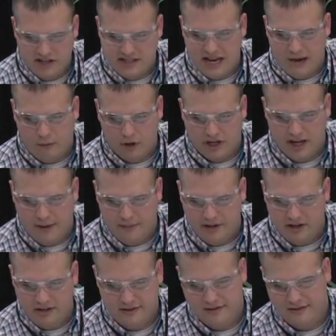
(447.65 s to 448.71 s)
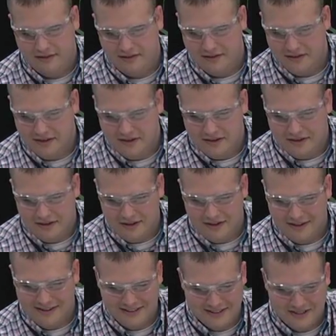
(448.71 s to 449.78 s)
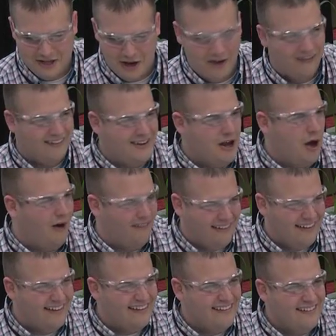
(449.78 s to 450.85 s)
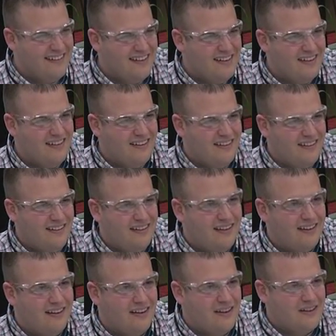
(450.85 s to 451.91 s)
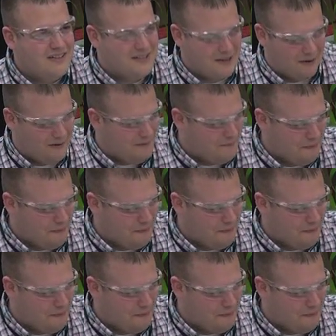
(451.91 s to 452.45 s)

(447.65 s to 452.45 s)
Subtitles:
is how we're coming. So, no. So,